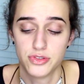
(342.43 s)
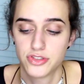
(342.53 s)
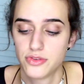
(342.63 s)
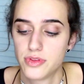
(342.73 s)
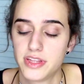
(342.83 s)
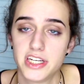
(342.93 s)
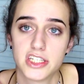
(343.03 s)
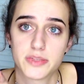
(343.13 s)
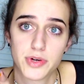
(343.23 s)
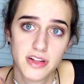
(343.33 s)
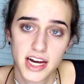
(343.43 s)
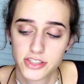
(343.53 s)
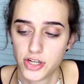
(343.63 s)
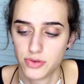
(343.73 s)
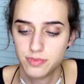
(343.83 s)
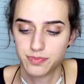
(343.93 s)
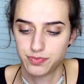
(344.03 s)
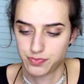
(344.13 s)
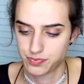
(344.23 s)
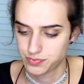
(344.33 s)
So the spironolactone
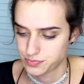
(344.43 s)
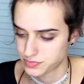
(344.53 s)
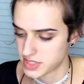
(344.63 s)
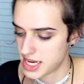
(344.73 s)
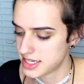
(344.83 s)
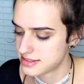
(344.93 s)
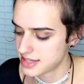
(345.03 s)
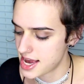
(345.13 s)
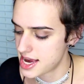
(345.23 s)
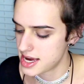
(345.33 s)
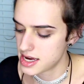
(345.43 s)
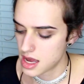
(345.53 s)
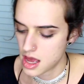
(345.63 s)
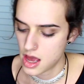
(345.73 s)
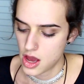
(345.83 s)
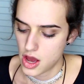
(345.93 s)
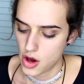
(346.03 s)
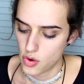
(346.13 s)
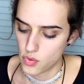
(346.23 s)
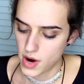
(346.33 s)
is a
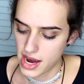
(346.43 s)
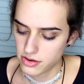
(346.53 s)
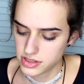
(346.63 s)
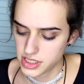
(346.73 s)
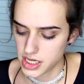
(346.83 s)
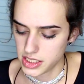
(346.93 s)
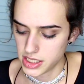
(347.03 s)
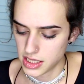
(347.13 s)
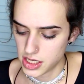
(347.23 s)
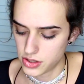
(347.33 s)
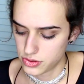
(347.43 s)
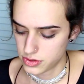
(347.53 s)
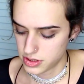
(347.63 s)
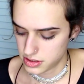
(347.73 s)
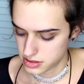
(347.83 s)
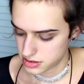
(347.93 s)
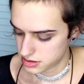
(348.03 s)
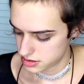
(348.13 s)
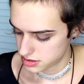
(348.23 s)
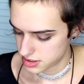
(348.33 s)
round yellow
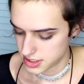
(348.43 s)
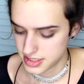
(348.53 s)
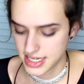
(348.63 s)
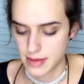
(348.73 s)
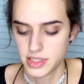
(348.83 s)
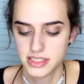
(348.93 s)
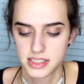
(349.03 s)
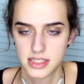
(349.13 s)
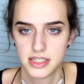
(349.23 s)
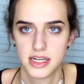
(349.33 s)
tablet,